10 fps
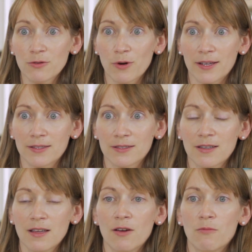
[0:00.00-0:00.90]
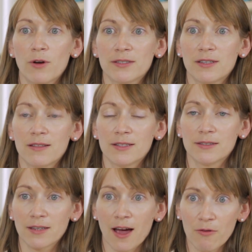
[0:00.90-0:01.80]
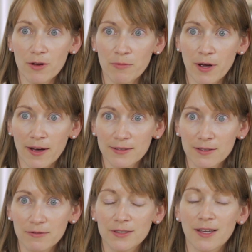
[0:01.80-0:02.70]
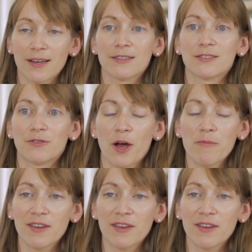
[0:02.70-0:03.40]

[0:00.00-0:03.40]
to us was that the SCA1 positive cells from